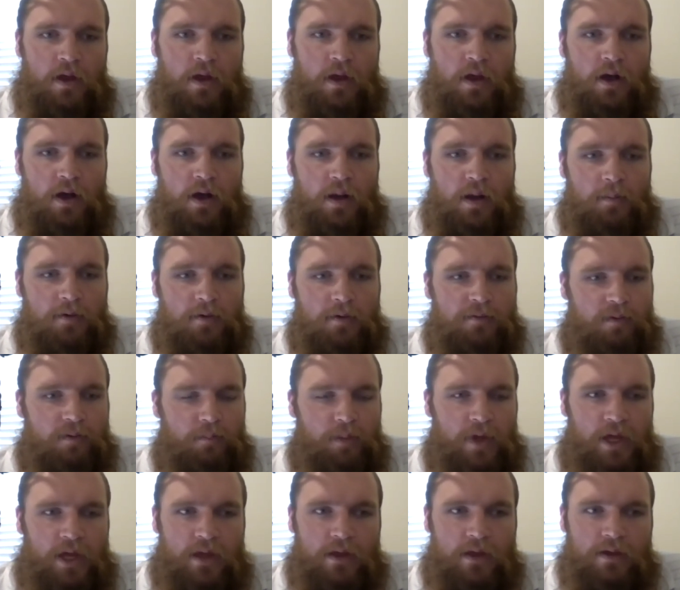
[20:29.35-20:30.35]
For
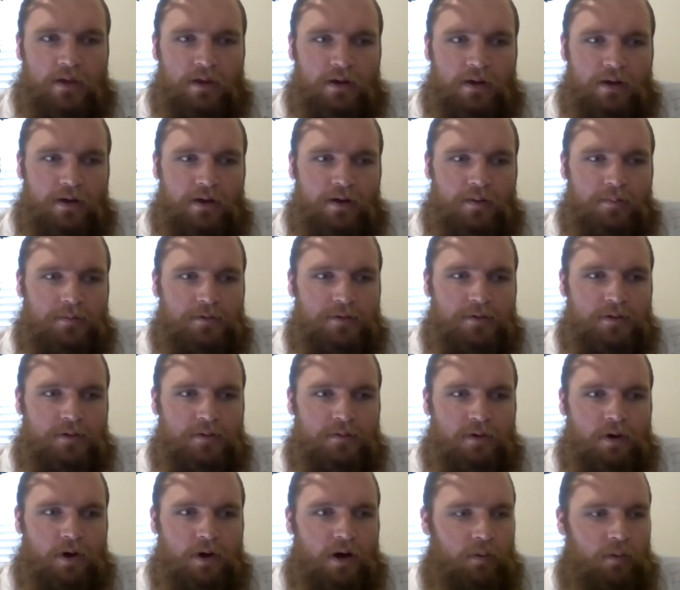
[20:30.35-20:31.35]
me, so
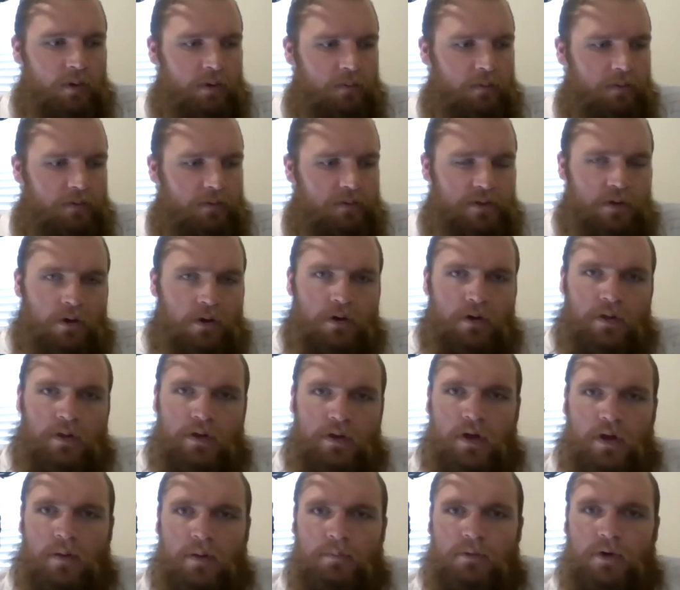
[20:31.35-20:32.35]
far, we've started a
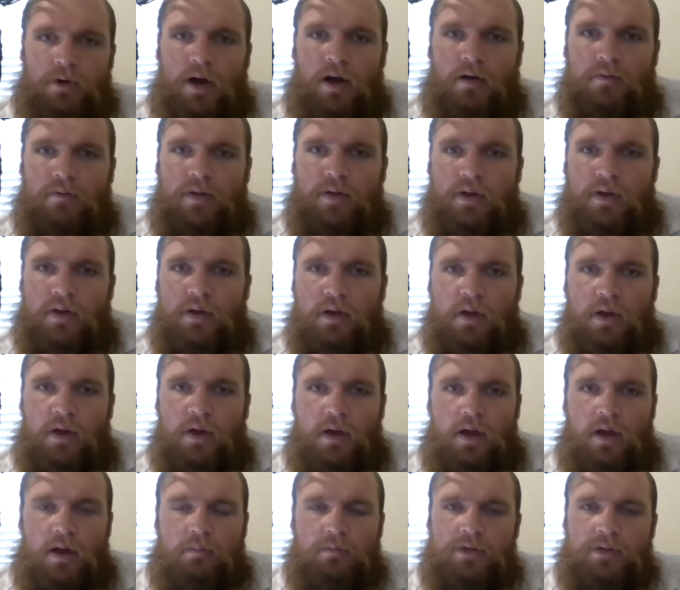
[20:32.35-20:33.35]
nonprofit.
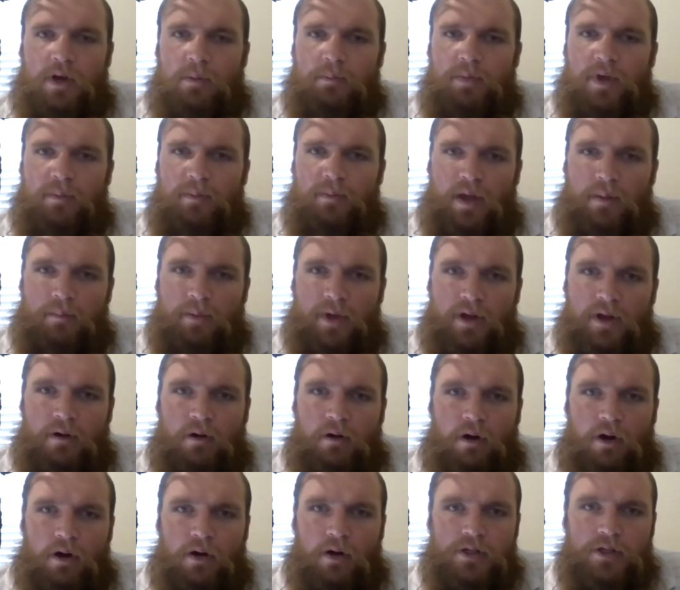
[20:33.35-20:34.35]
It's called Big Man Big
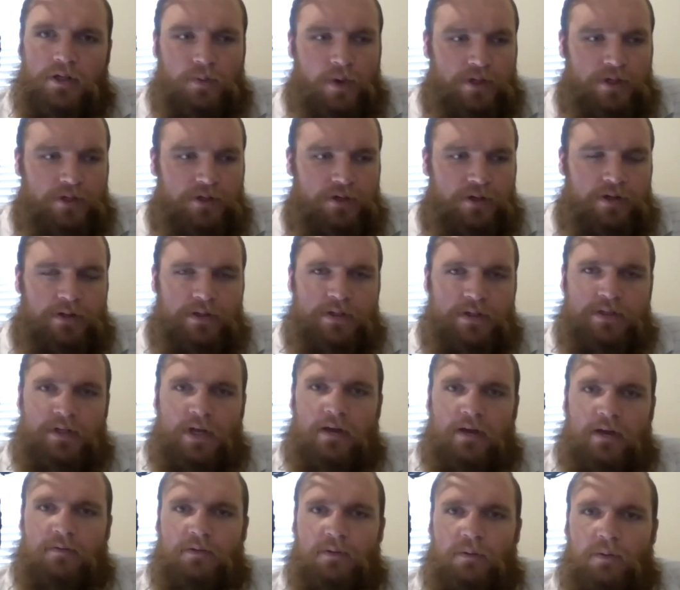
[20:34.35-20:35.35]
Heart. It's registered in the state
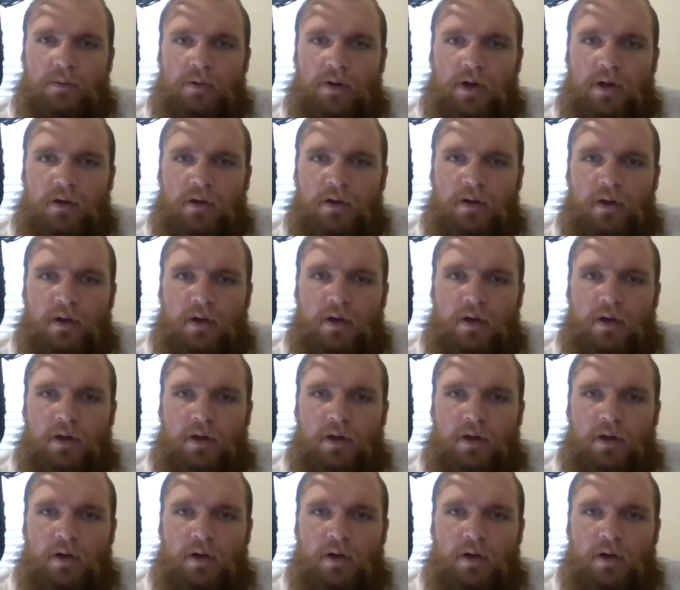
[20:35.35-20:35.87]
of Florida.